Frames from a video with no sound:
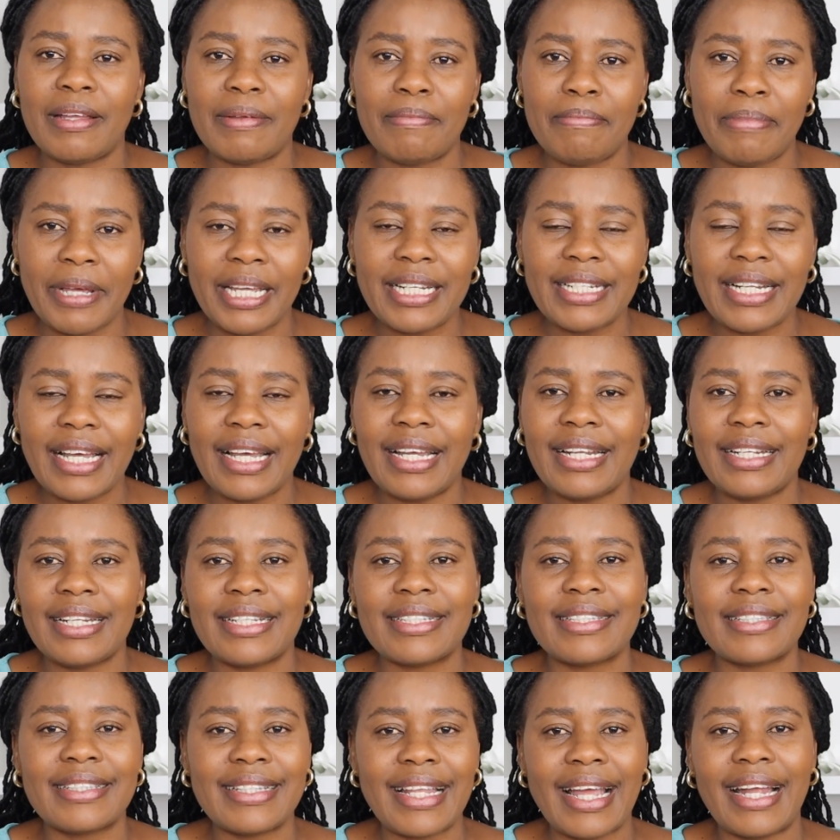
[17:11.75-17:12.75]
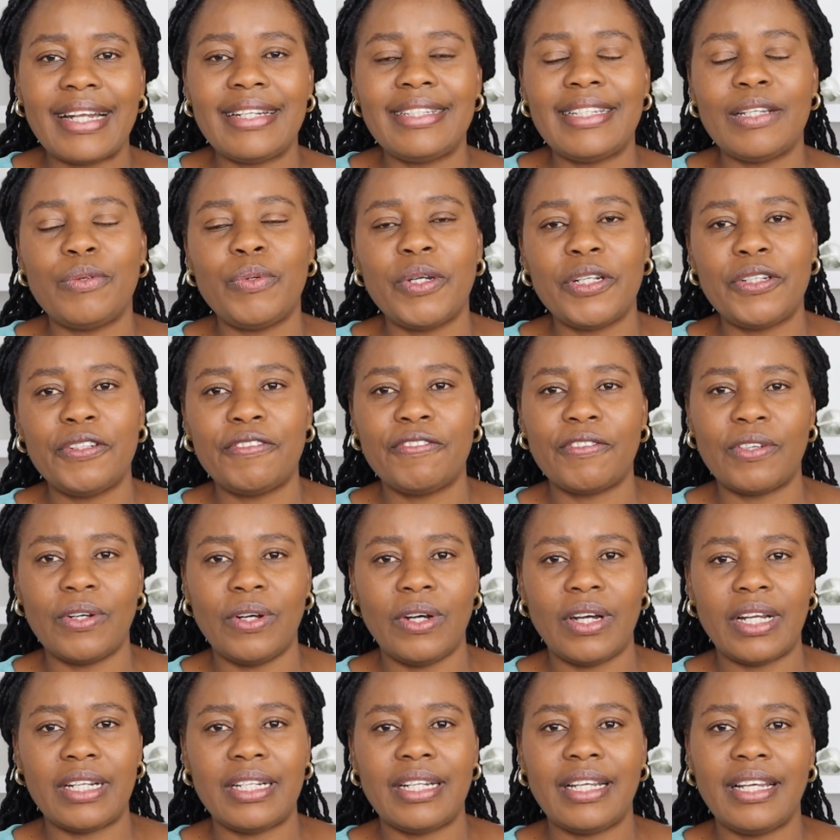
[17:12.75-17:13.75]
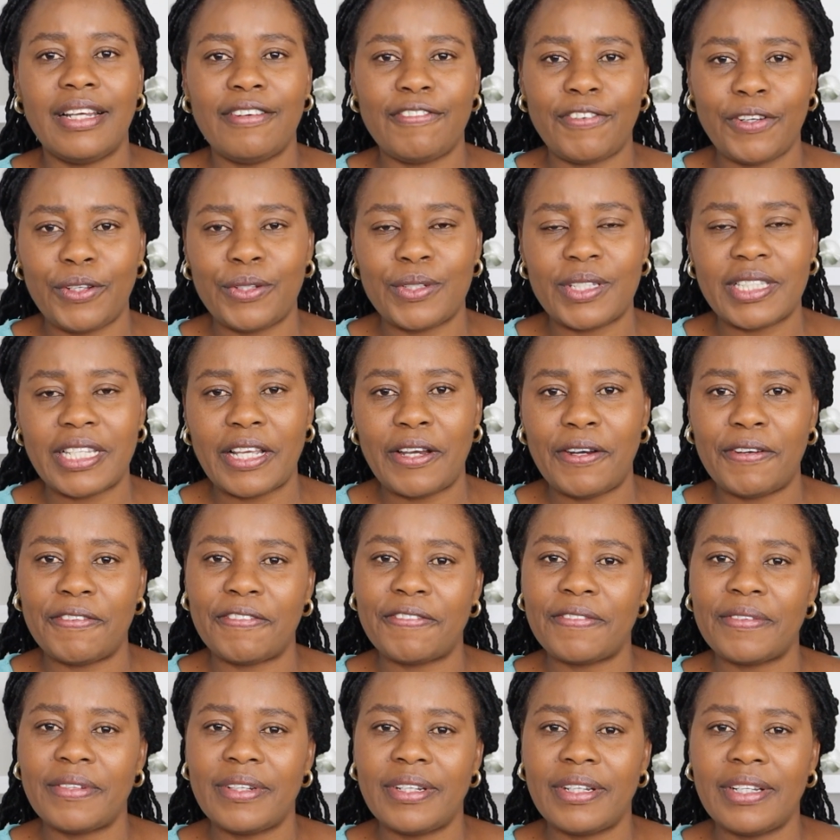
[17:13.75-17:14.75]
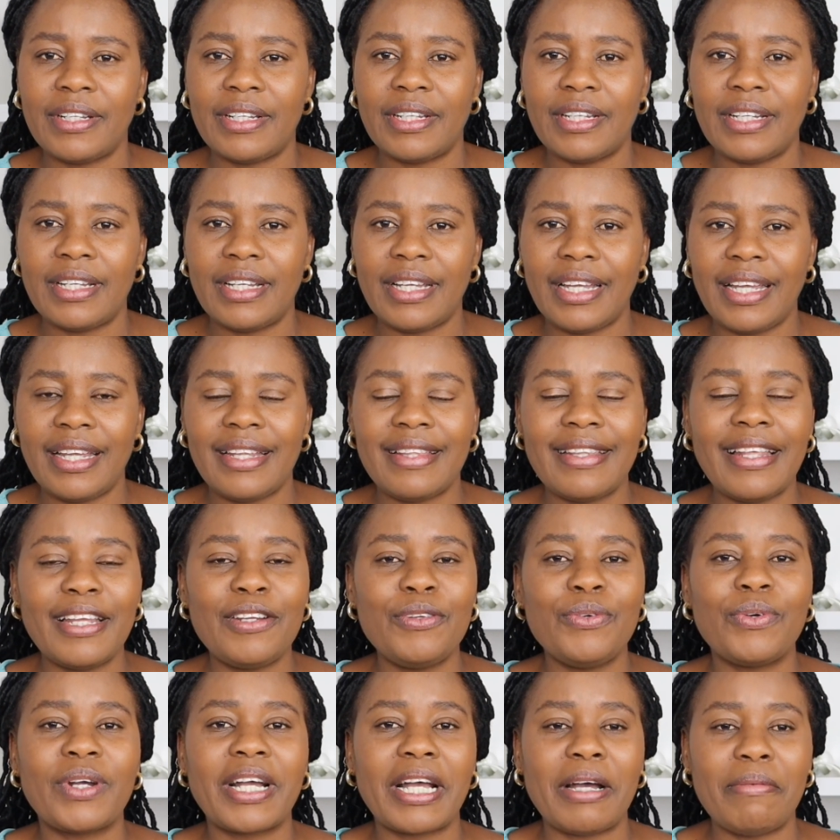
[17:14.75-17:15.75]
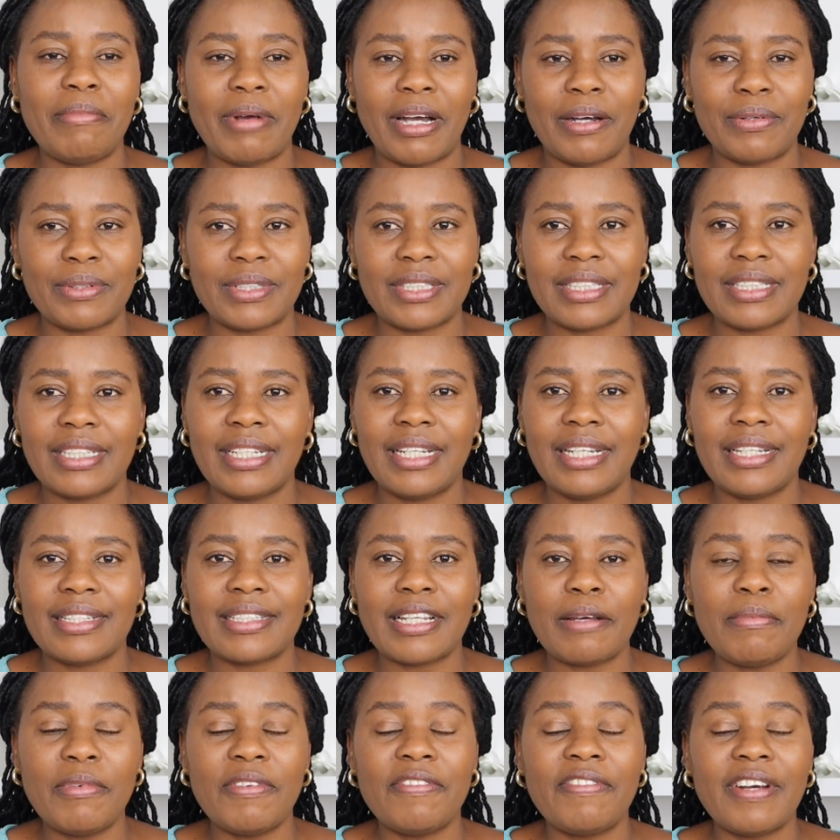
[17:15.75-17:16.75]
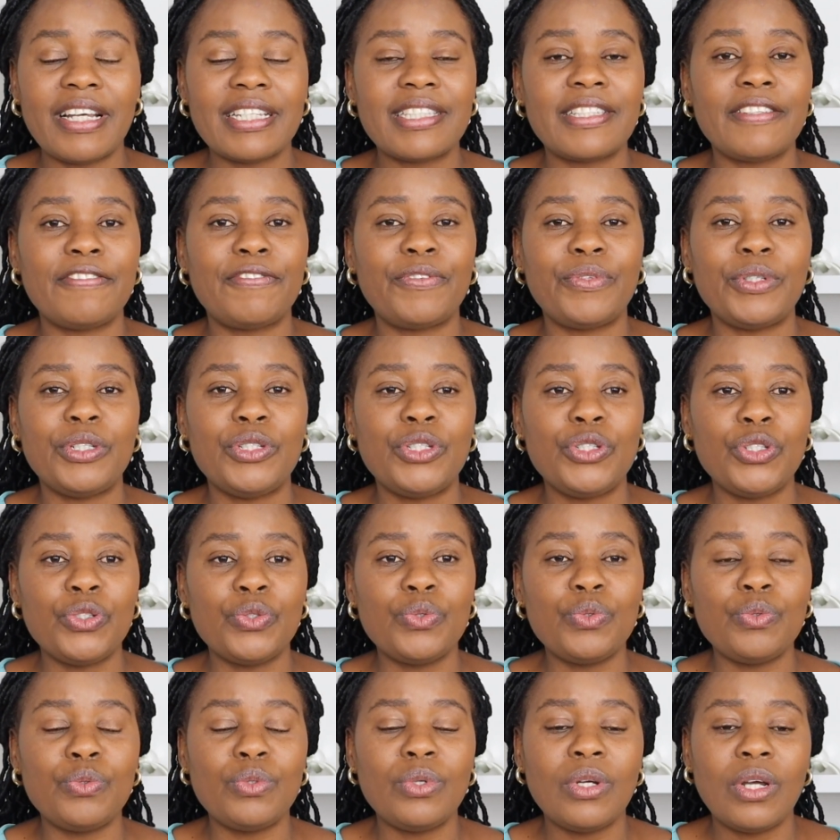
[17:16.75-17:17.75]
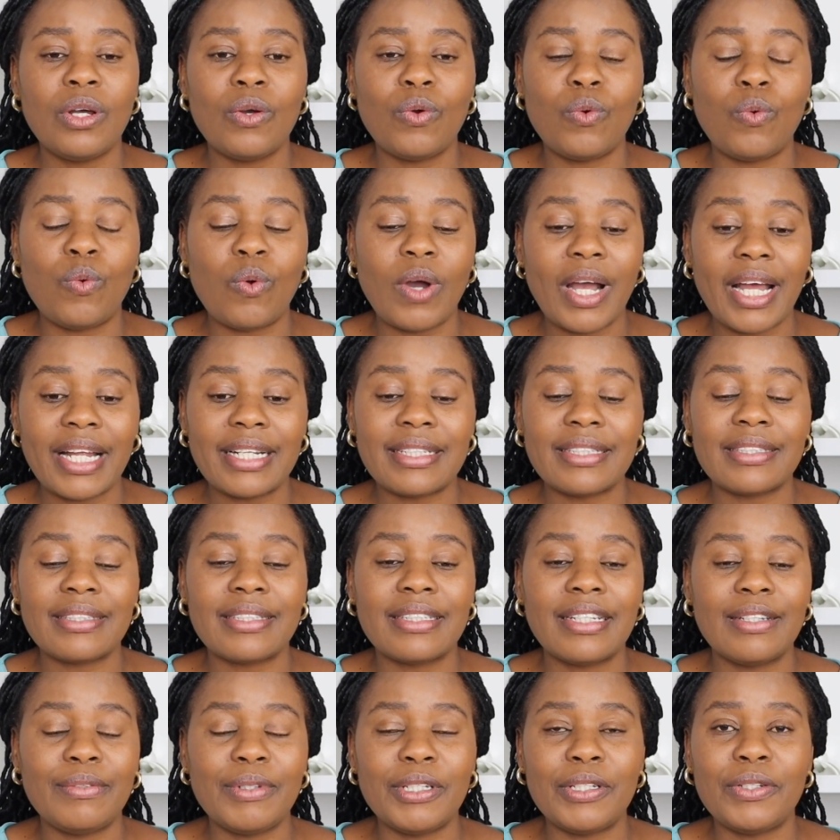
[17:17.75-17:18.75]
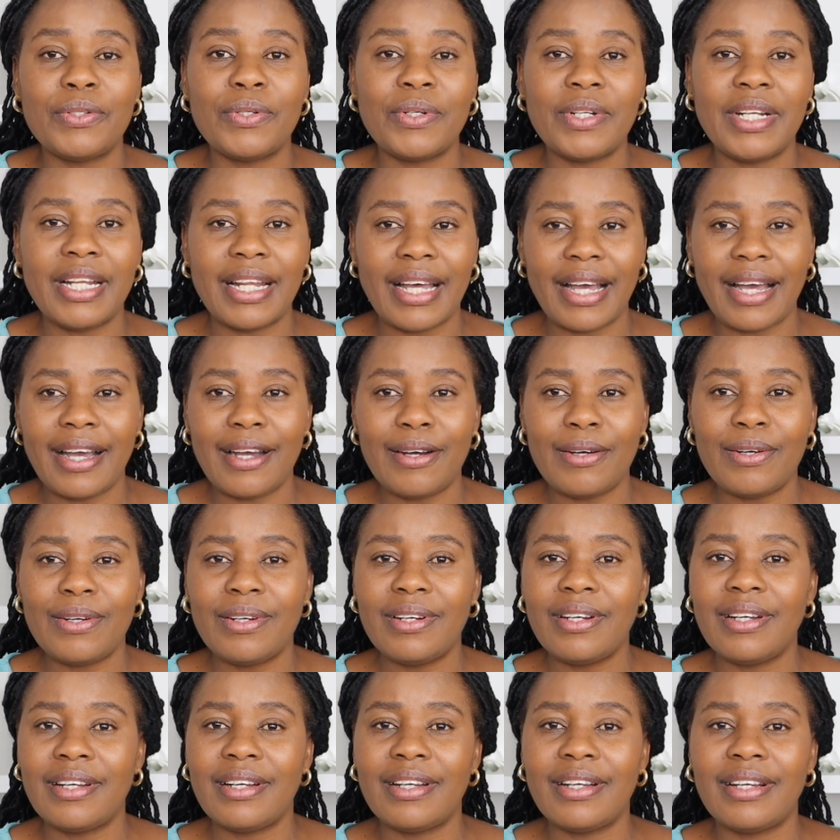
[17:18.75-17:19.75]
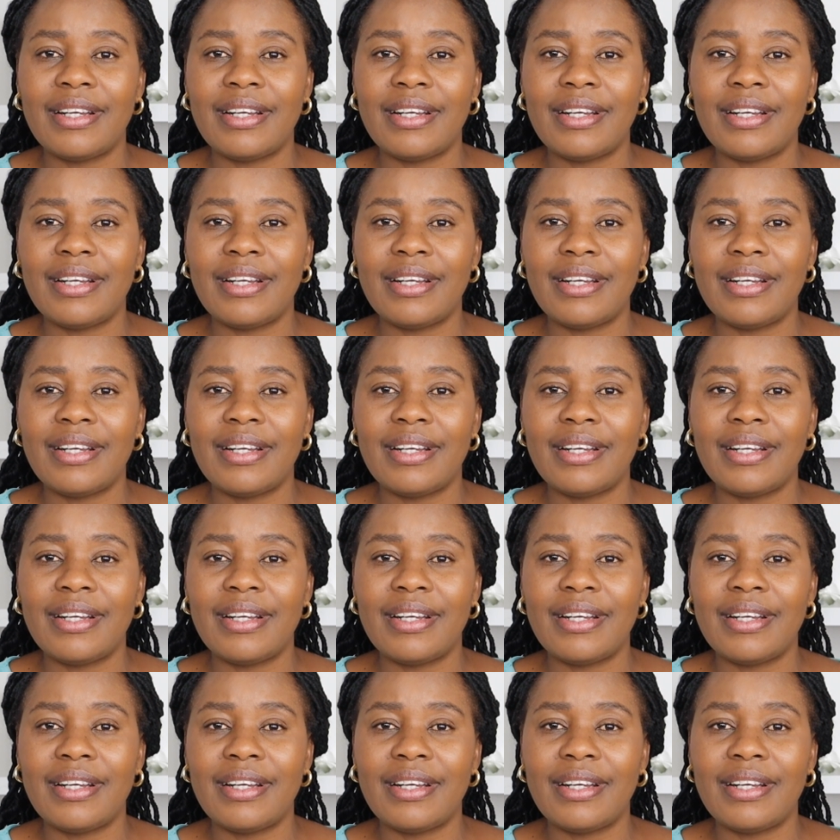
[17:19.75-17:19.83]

Better understand the word of God for yourself, and then you come out. Some of us, if we knew what we know now,